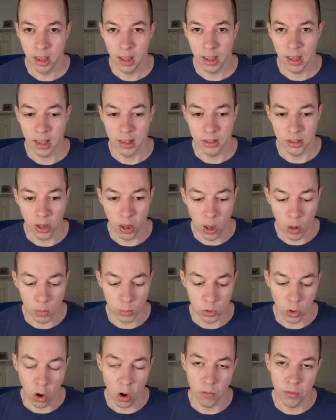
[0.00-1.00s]
in terms
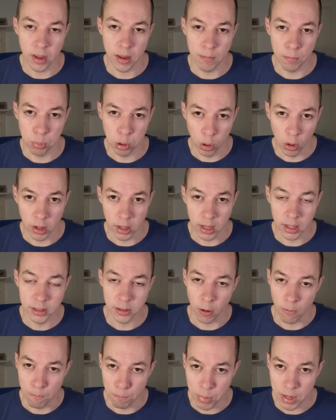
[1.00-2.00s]
of employer,
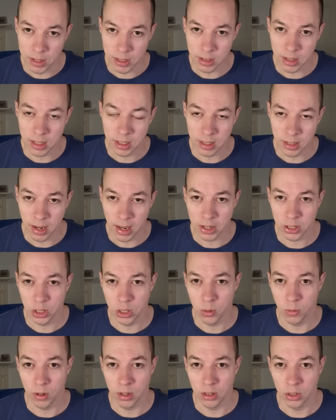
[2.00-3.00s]
so business
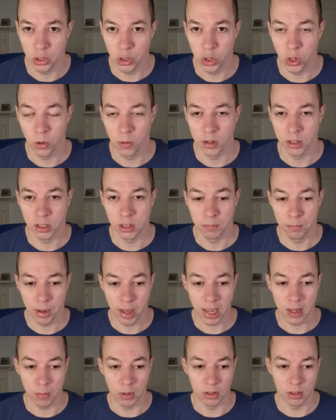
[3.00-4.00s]
national insurance
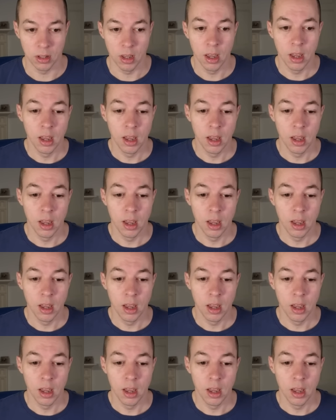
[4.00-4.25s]
payments.